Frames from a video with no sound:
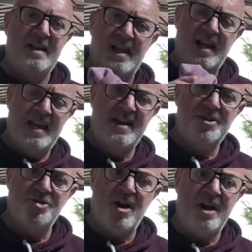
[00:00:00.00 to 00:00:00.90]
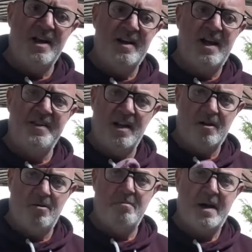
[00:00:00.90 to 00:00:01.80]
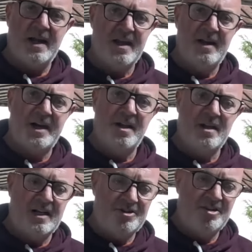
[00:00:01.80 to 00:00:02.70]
I'll let it dry, and then I'll come back and I'll literally